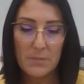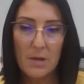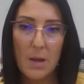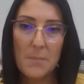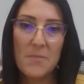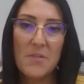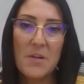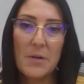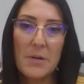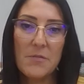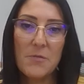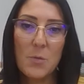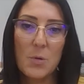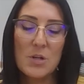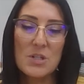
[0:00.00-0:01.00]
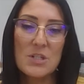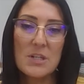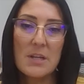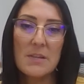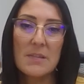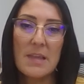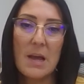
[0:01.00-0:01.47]
I'm very
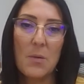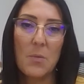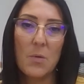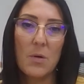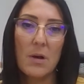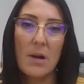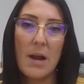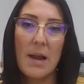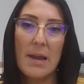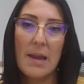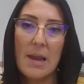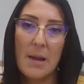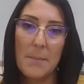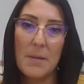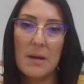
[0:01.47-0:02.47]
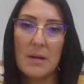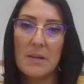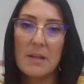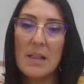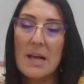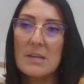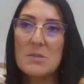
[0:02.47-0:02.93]
fortunate that where I am in the
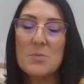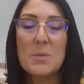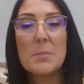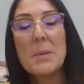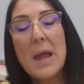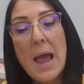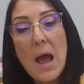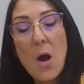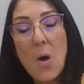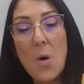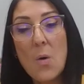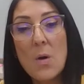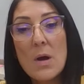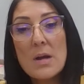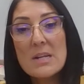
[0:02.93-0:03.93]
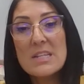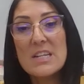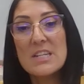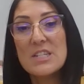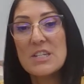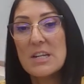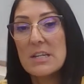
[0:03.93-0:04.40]
classroom now
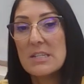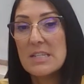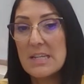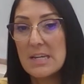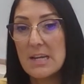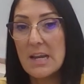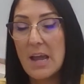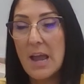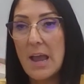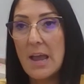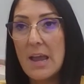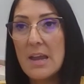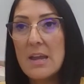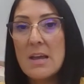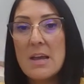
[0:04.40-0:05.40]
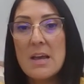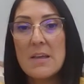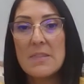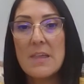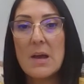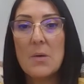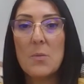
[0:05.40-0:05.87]
teaching TK,
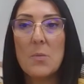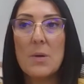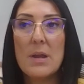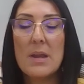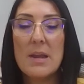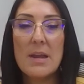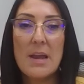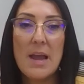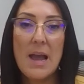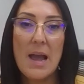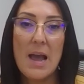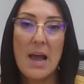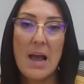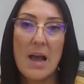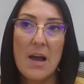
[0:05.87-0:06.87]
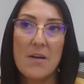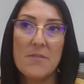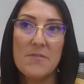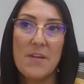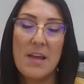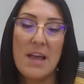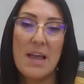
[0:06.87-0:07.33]
that we
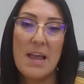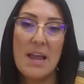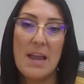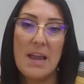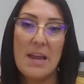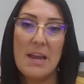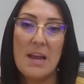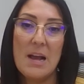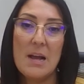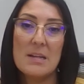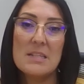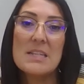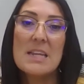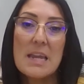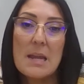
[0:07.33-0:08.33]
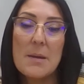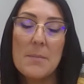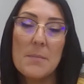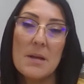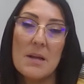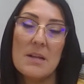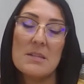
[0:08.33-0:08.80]
have a
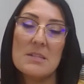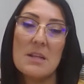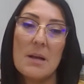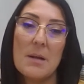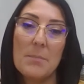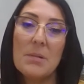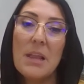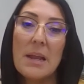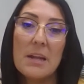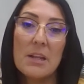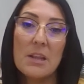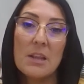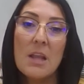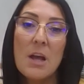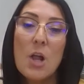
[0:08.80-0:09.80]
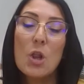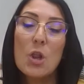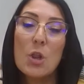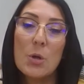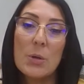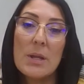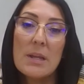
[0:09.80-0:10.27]
team. It's a plan
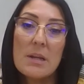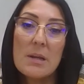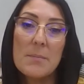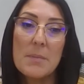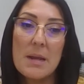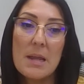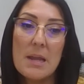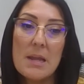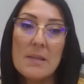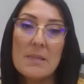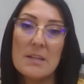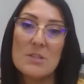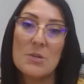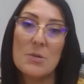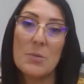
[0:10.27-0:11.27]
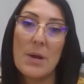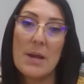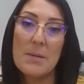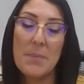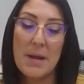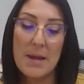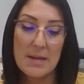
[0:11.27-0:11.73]
learning committee that's
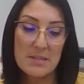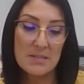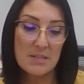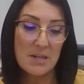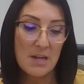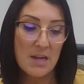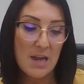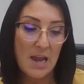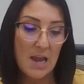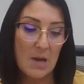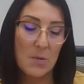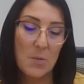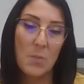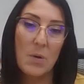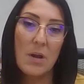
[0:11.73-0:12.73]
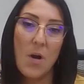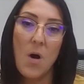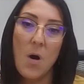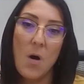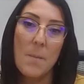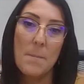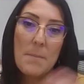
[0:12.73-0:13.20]
grade based, and we
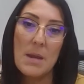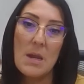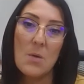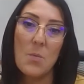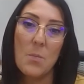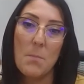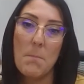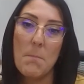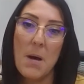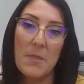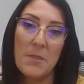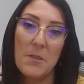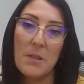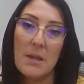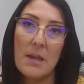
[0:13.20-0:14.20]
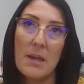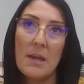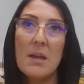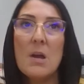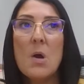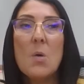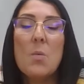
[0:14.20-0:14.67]
all meet
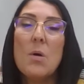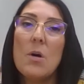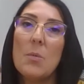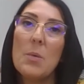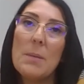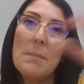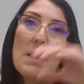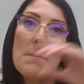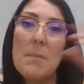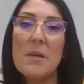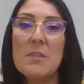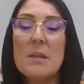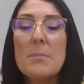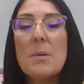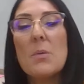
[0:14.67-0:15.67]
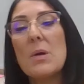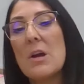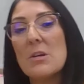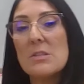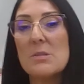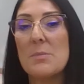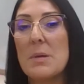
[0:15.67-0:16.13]
monthly. Well, we meet monthly, but we
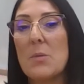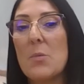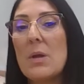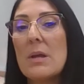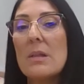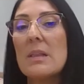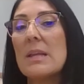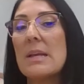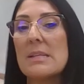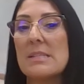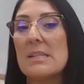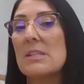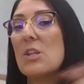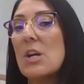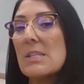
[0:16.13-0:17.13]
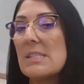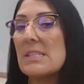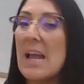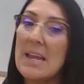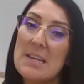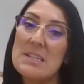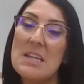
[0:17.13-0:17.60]
also meet weekly as a
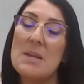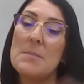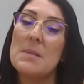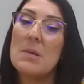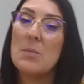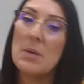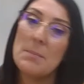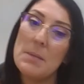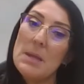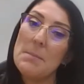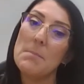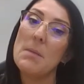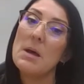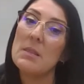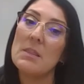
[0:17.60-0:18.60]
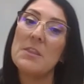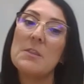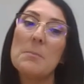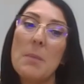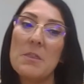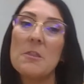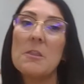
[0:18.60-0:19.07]
site team, and then we meet
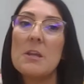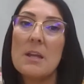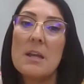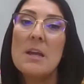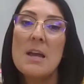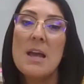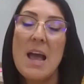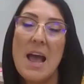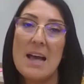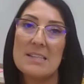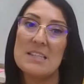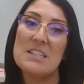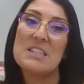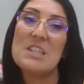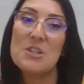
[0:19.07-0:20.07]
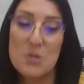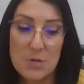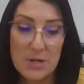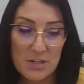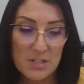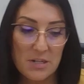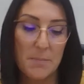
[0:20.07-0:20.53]
monthly as a
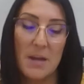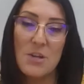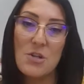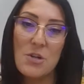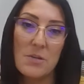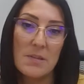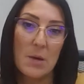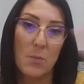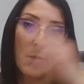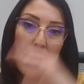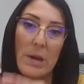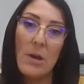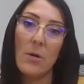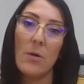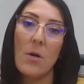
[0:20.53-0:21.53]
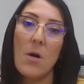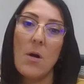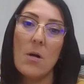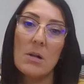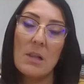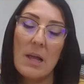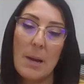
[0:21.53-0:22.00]
district to make sure that we are
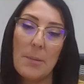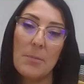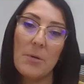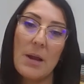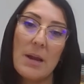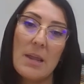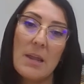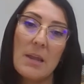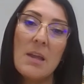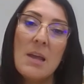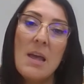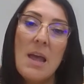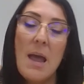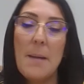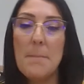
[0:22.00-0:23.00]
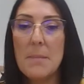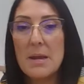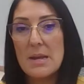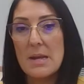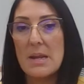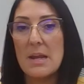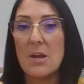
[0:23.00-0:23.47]
all collaborating and
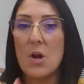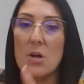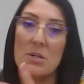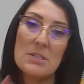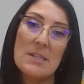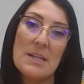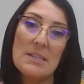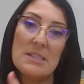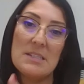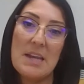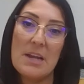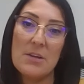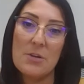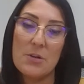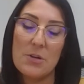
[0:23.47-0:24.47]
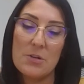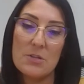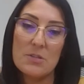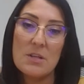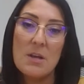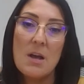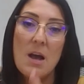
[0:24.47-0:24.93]
meeting our set standards